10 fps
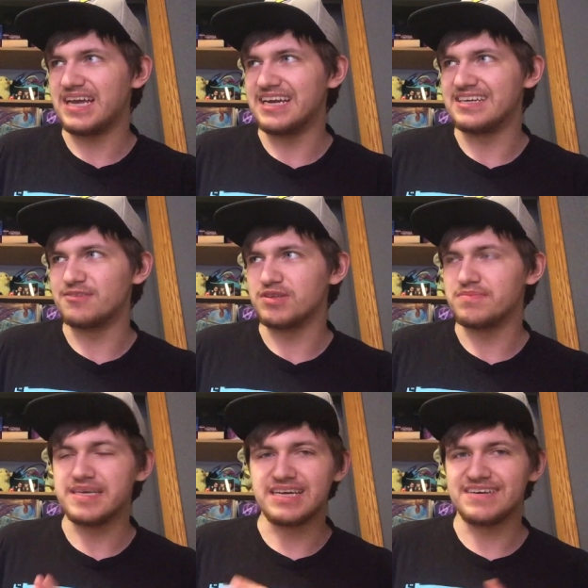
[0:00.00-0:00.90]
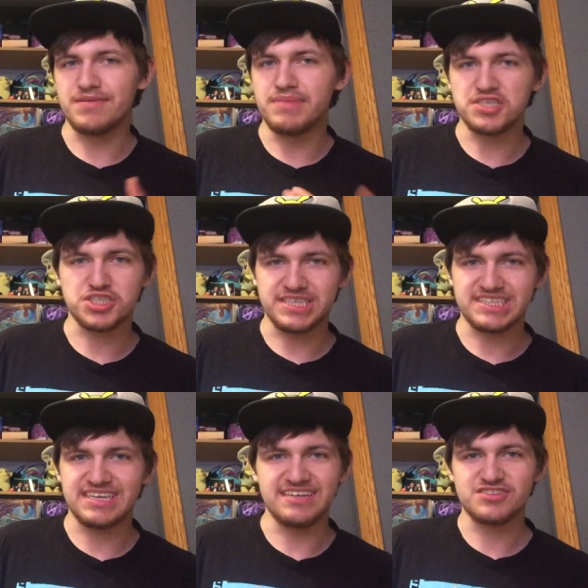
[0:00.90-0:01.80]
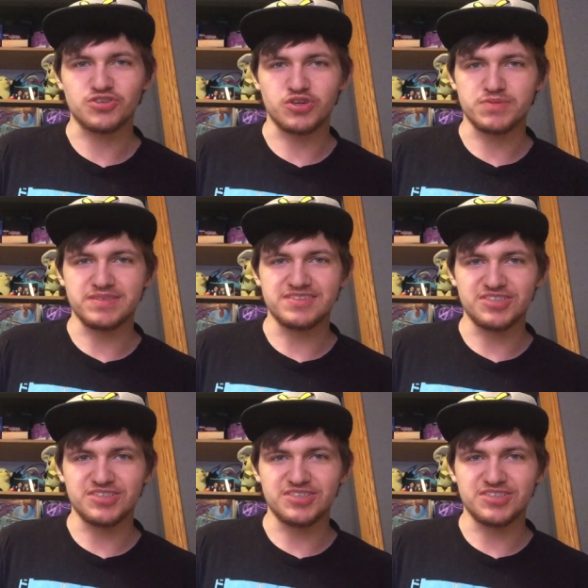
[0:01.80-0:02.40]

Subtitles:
end with me not even mentioning Silent Swordsman.